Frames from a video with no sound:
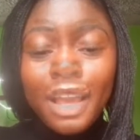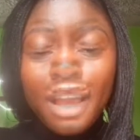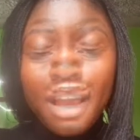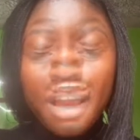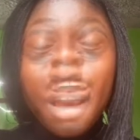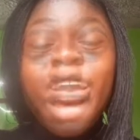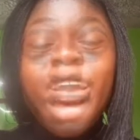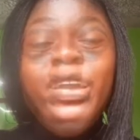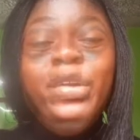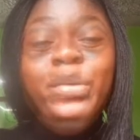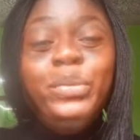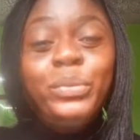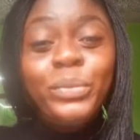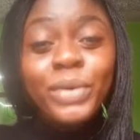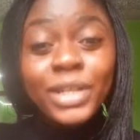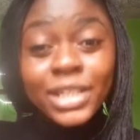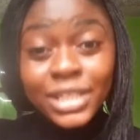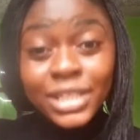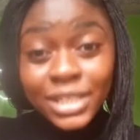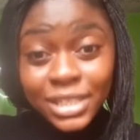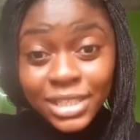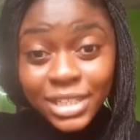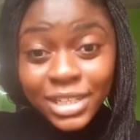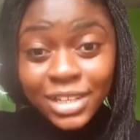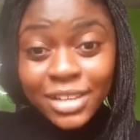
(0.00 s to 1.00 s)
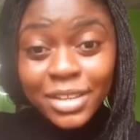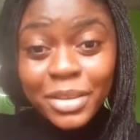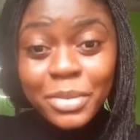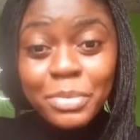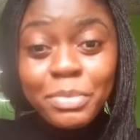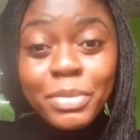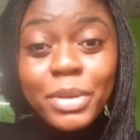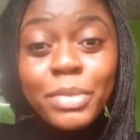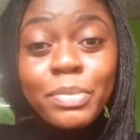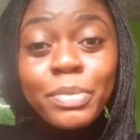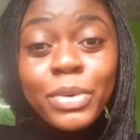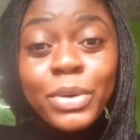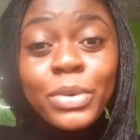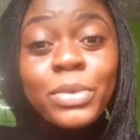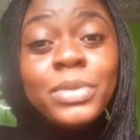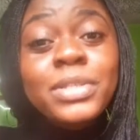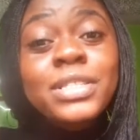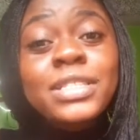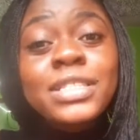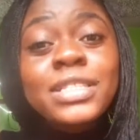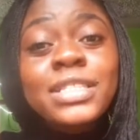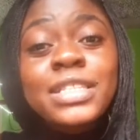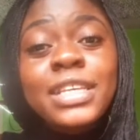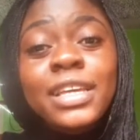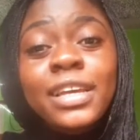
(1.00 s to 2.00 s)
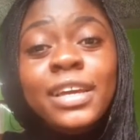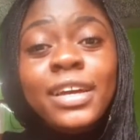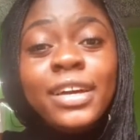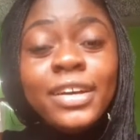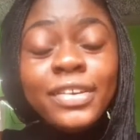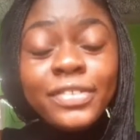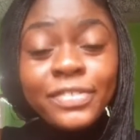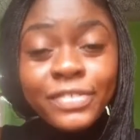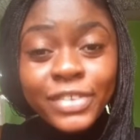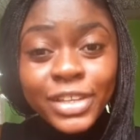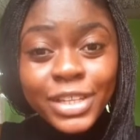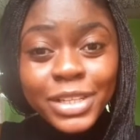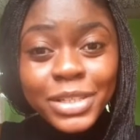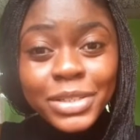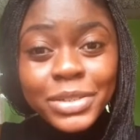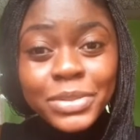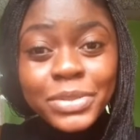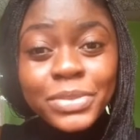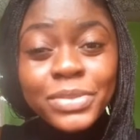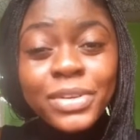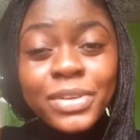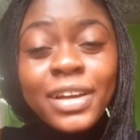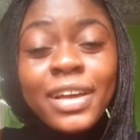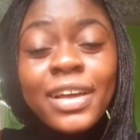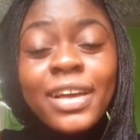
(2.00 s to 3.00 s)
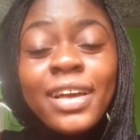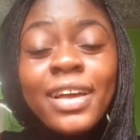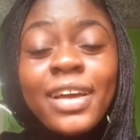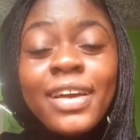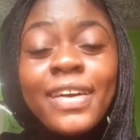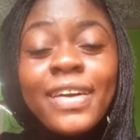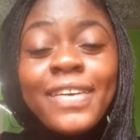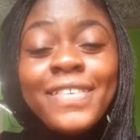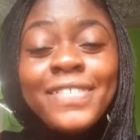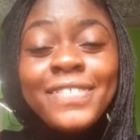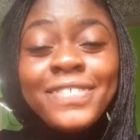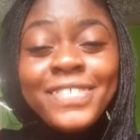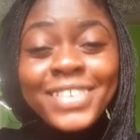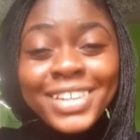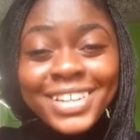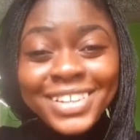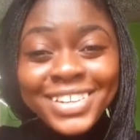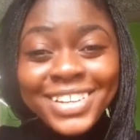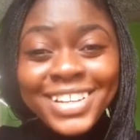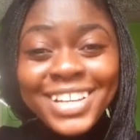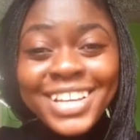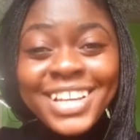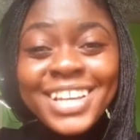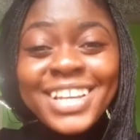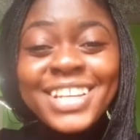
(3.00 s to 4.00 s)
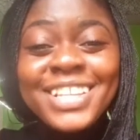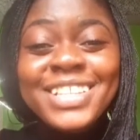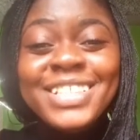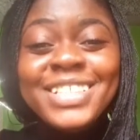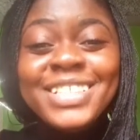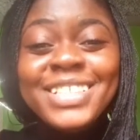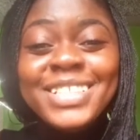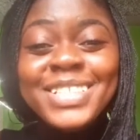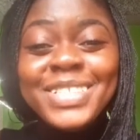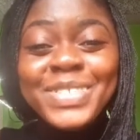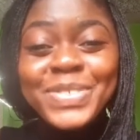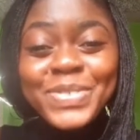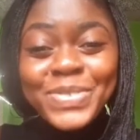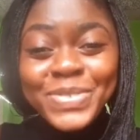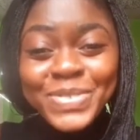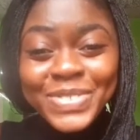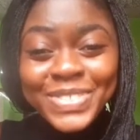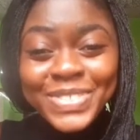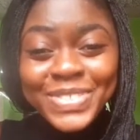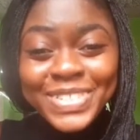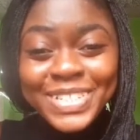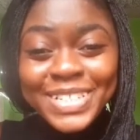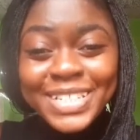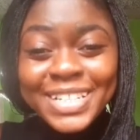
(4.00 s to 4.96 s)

I will be posting a video very soon,